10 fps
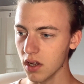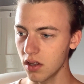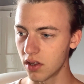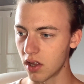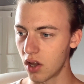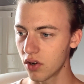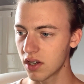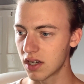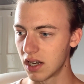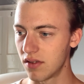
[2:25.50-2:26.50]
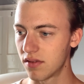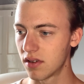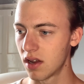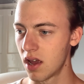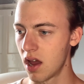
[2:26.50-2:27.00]
That the longest lived,
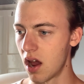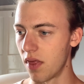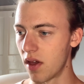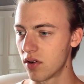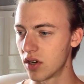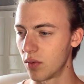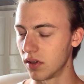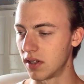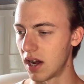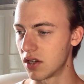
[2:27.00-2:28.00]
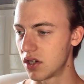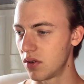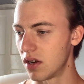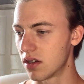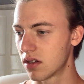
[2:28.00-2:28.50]
and those who will die
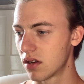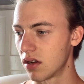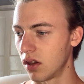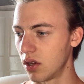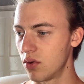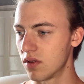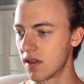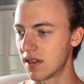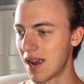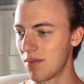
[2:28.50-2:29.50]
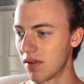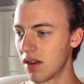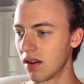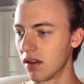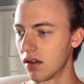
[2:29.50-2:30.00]
soonest, lose the same
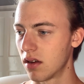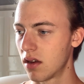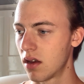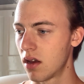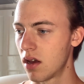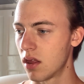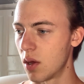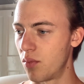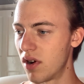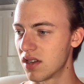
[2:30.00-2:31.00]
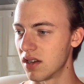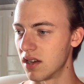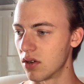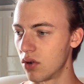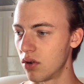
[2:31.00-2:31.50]
thing. The present
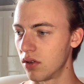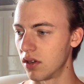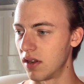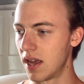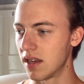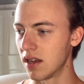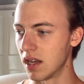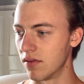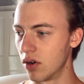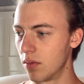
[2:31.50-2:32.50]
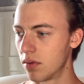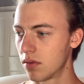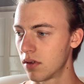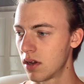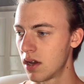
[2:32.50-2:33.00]
is all that they can give up,
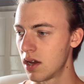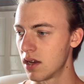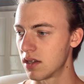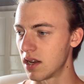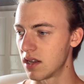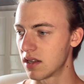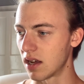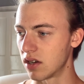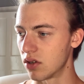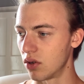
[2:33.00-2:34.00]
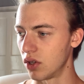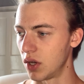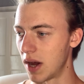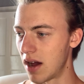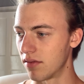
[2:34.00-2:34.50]
since that is all you
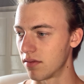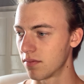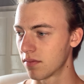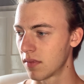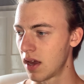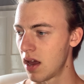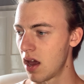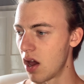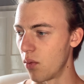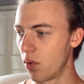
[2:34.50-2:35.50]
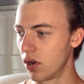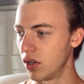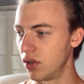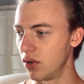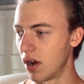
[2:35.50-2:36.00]
have. And what you
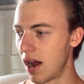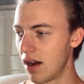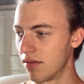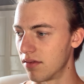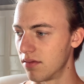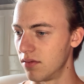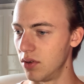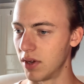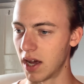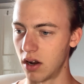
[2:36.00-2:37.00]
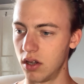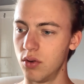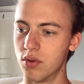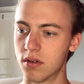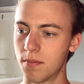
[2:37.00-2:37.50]
do not have, you cannot
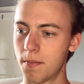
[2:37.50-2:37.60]
lose.